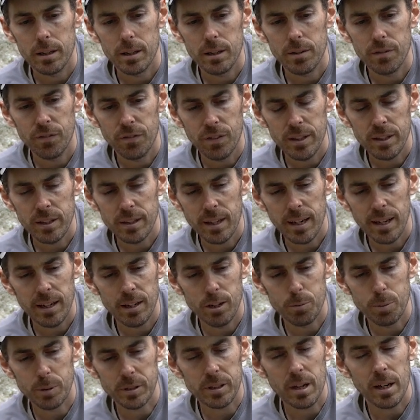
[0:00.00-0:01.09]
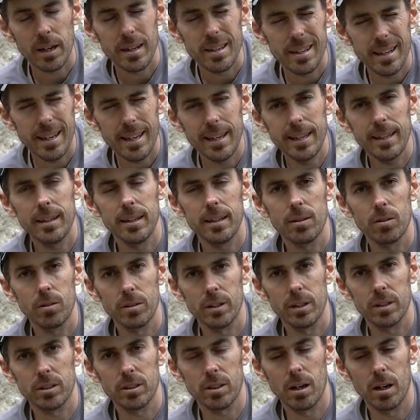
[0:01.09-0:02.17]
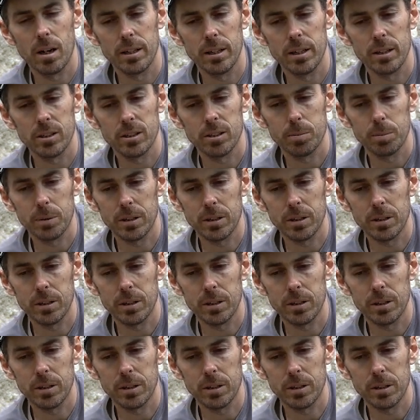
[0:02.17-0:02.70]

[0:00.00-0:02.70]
The 5th gear loop is kind of needed on this harness